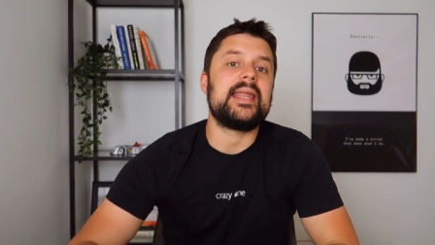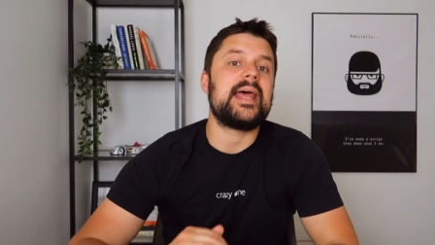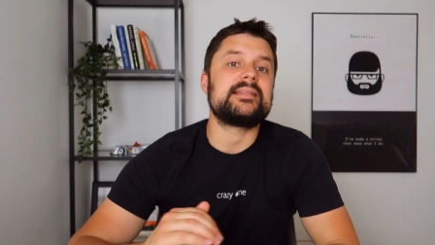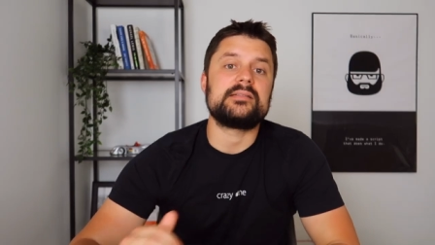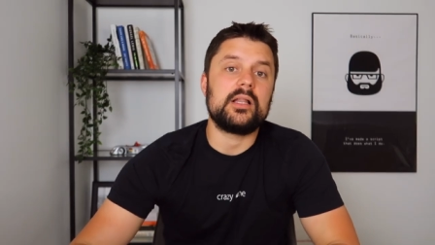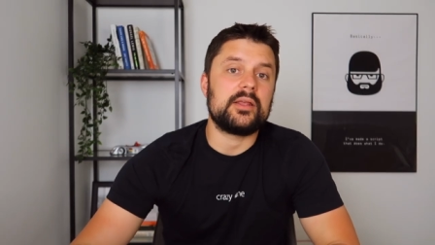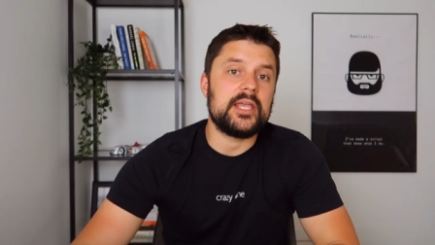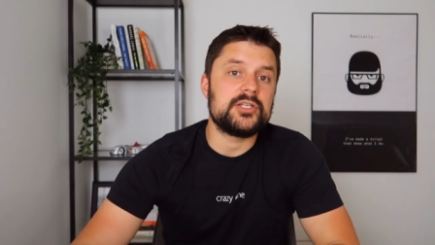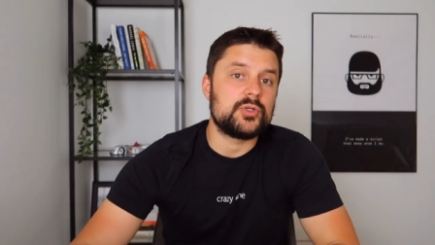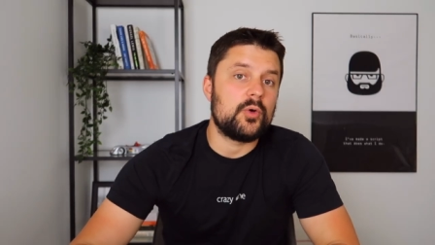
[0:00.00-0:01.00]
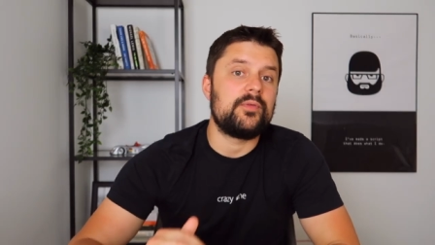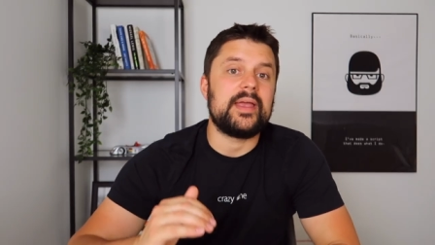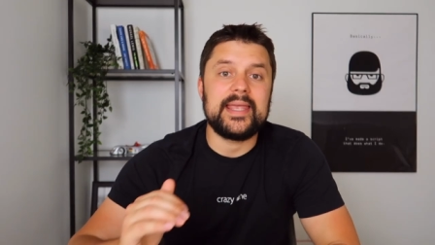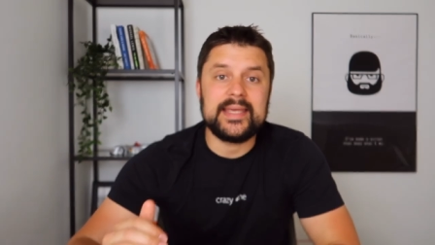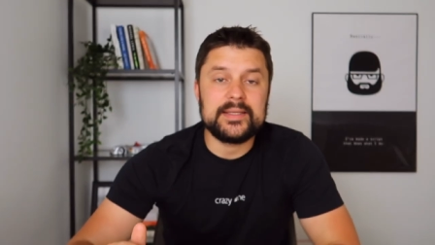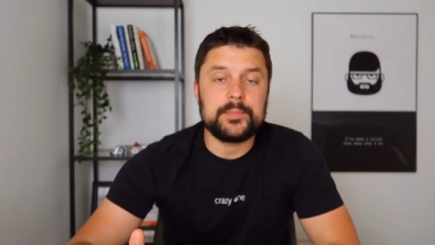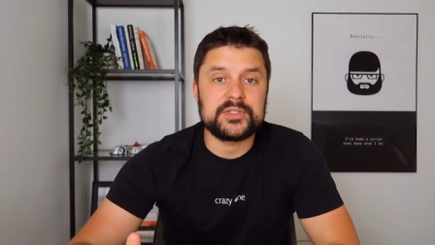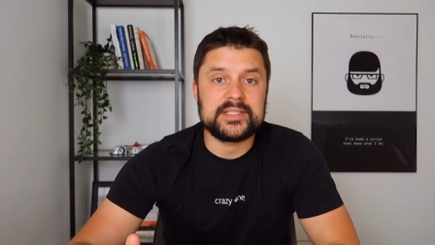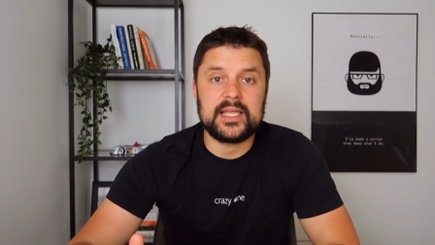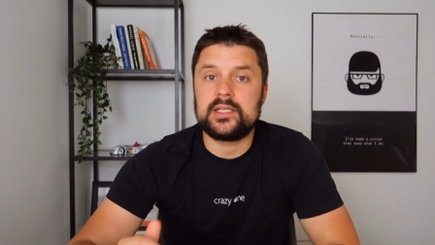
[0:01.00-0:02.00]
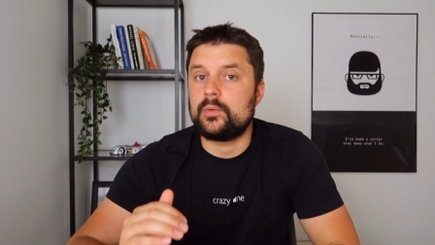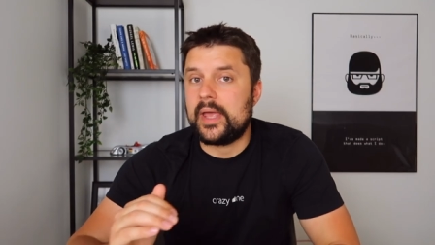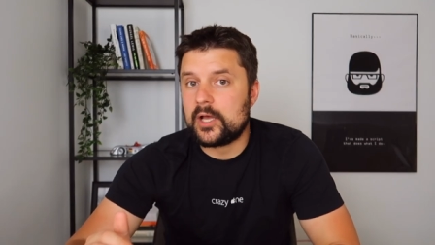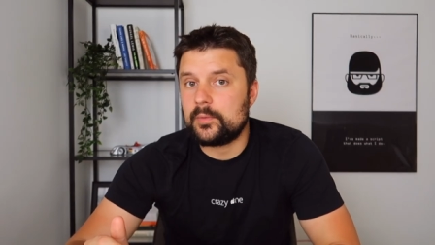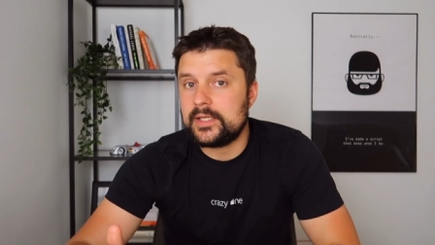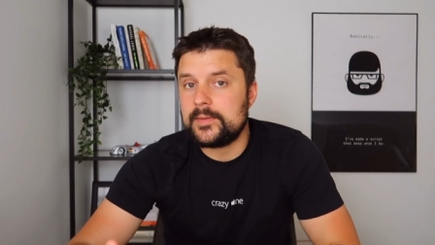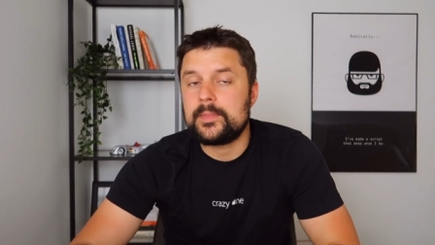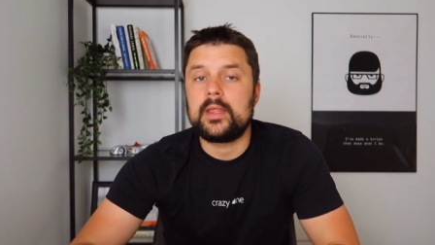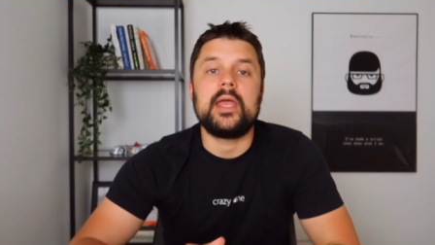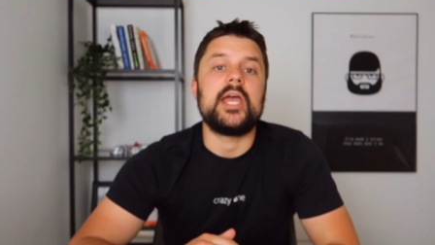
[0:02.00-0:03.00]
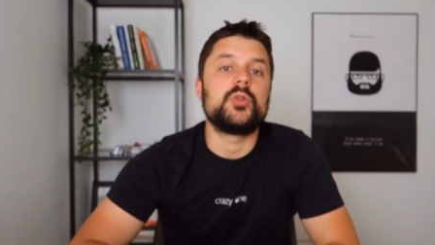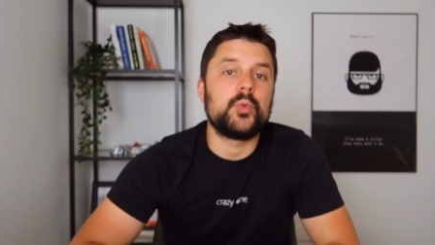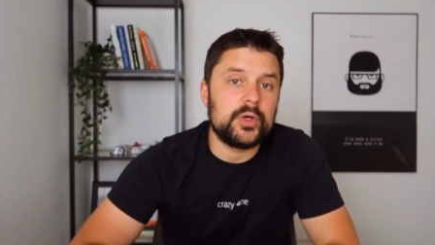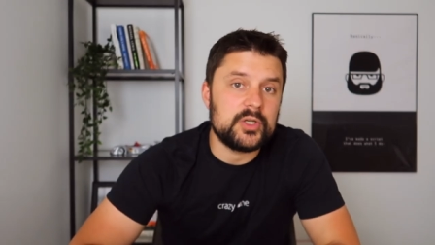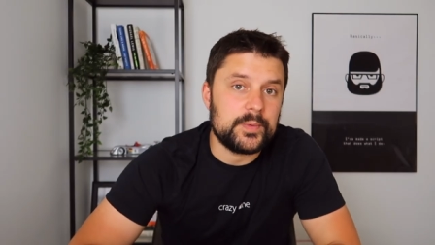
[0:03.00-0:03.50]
that has an allocation of eighty percent to equity and twenty